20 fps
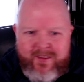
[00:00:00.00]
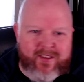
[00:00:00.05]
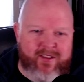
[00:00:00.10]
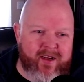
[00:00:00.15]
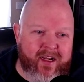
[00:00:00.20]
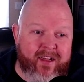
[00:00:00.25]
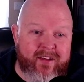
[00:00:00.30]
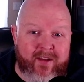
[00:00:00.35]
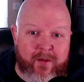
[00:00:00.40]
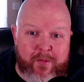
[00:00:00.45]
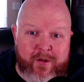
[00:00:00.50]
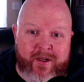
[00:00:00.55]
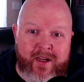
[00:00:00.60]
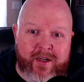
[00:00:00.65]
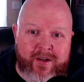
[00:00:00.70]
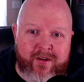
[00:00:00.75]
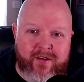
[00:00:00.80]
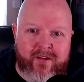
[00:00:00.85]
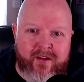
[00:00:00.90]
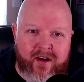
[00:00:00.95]
so again, to
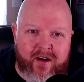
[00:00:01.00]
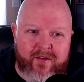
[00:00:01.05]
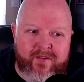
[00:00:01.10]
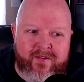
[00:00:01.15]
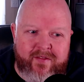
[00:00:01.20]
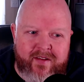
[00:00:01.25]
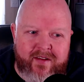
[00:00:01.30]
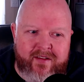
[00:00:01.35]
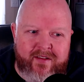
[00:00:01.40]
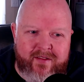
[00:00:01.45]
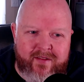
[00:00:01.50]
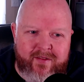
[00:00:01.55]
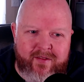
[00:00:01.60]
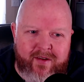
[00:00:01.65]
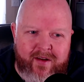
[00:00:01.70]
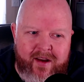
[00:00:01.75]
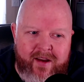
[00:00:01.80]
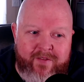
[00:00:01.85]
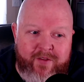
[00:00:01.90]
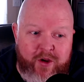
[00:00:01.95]
protect yourself,
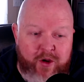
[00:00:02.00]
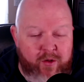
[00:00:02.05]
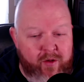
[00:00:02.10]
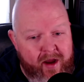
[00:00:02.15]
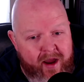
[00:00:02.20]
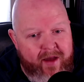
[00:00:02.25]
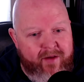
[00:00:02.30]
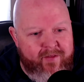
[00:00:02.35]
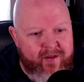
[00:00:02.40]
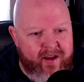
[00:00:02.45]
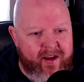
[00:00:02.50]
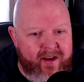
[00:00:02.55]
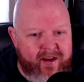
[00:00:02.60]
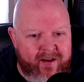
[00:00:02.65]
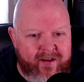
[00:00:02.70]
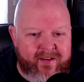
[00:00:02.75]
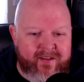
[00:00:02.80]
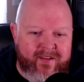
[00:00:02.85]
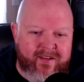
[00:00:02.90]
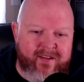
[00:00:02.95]
if you have
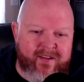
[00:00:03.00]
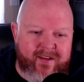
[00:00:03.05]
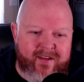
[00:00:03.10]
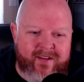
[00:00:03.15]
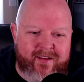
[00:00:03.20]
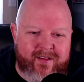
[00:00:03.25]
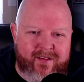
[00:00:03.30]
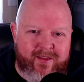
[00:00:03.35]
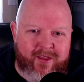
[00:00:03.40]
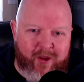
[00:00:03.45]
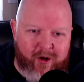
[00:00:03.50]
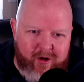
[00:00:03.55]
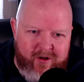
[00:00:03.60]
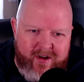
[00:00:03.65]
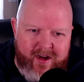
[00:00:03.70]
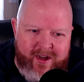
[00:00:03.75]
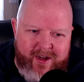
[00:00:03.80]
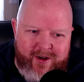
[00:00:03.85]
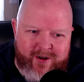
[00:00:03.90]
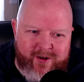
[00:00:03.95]
a
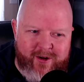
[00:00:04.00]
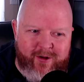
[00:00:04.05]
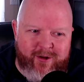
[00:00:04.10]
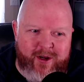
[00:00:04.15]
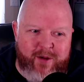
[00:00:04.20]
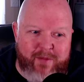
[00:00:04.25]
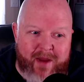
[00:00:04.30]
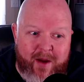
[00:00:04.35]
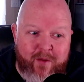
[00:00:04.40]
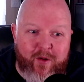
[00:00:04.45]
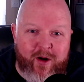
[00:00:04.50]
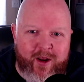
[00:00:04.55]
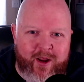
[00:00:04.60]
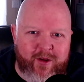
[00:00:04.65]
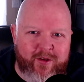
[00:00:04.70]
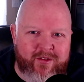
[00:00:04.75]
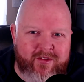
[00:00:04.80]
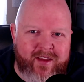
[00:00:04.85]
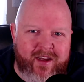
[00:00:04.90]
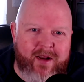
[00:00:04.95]
13 year old. You may want to
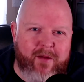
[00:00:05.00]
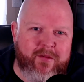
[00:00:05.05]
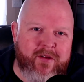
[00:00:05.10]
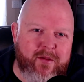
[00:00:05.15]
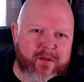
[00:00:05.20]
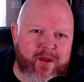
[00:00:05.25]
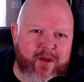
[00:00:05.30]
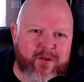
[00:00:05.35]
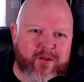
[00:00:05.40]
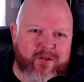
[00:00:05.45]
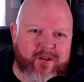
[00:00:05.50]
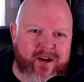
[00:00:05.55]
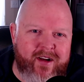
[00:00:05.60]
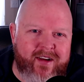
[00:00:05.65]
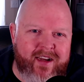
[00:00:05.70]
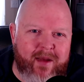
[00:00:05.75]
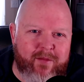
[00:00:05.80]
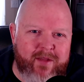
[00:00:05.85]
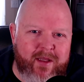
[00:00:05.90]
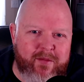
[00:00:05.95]
go set up some of those screen
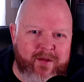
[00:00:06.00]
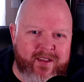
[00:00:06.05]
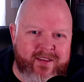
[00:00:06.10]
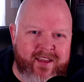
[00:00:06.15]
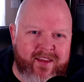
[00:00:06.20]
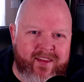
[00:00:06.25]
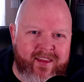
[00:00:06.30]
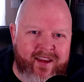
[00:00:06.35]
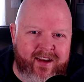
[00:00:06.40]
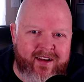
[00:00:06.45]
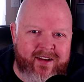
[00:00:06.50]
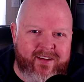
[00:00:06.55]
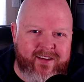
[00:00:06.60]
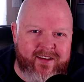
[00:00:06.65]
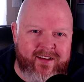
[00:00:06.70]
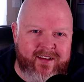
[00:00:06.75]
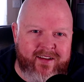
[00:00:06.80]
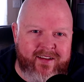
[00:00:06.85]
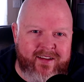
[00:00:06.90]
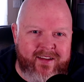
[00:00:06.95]
time limits, I think,
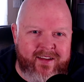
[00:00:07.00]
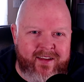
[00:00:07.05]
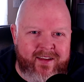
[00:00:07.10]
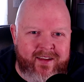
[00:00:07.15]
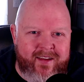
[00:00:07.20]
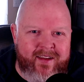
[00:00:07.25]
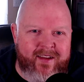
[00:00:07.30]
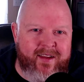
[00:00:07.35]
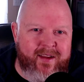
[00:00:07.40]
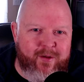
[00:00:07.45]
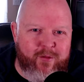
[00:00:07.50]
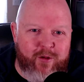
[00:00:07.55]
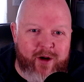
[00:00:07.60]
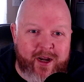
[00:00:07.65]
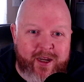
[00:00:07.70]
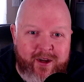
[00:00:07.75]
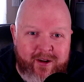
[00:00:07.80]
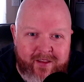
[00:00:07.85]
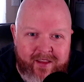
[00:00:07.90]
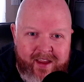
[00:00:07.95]
to
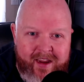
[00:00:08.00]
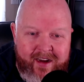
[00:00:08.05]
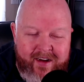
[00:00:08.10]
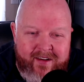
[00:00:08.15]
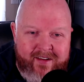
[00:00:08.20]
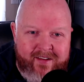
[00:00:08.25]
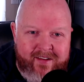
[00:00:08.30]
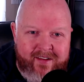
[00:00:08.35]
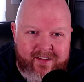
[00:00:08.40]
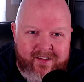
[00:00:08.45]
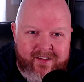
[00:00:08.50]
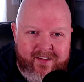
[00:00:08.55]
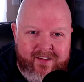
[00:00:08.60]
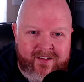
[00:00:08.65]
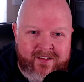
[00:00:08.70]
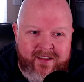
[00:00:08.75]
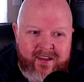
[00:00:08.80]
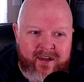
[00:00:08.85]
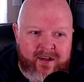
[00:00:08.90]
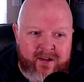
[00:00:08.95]
regulate.
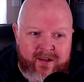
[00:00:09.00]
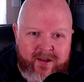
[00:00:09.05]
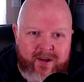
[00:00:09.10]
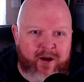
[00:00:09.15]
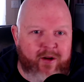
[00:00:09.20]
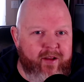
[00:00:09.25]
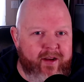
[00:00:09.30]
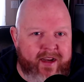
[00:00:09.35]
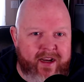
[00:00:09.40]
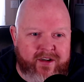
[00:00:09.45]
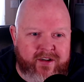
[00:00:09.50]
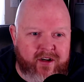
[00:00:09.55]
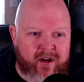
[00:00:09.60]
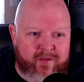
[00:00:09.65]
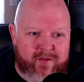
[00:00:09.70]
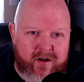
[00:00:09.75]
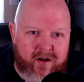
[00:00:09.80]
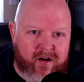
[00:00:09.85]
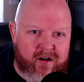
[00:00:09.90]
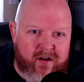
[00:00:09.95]
It, it could totally catch you
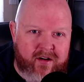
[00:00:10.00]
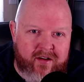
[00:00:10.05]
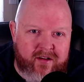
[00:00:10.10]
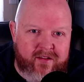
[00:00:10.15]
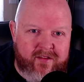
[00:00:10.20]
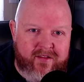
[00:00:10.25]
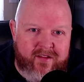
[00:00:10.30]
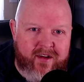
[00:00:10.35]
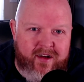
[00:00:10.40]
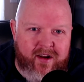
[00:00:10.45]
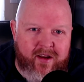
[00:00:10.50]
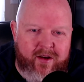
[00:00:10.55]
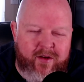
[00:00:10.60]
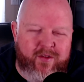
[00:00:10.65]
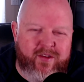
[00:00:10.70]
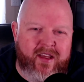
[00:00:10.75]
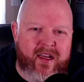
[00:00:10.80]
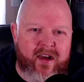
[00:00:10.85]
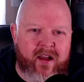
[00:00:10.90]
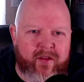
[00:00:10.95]
off guard. You know,
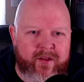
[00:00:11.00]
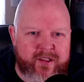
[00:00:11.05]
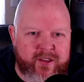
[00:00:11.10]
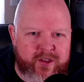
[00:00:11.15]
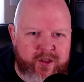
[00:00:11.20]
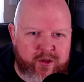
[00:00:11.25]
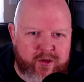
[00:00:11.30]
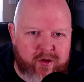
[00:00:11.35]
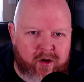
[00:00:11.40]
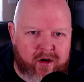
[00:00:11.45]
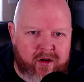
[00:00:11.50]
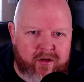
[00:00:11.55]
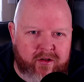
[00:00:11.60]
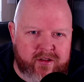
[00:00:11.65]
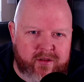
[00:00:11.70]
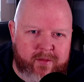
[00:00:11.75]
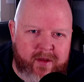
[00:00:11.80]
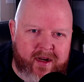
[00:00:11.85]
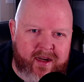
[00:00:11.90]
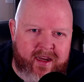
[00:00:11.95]
you've seen all these news
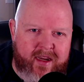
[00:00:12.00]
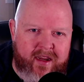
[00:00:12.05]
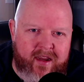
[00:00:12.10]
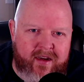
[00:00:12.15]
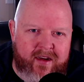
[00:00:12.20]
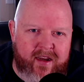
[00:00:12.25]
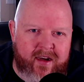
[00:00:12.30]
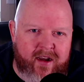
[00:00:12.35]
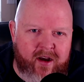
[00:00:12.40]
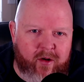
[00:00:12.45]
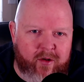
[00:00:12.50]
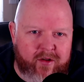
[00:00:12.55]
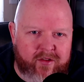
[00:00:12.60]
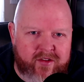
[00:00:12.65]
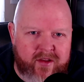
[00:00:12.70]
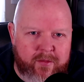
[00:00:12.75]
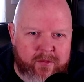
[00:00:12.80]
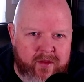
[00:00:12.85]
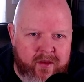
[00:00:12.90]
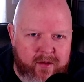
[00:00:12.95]
articles about a kid getting a hold of
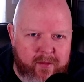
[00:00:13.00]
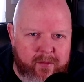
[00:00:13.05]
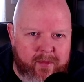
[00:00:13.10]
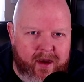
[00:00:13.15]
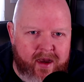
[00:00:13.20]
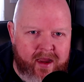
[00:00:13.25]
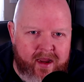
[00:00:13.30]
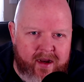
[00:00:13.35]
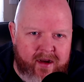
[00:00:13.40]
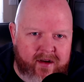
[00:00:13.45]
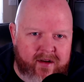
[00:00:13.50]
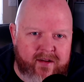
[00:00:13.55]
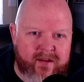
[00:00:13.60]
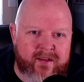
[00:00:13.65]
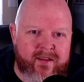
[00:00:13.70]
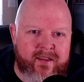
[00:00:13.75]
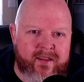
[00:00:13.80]
something and buying,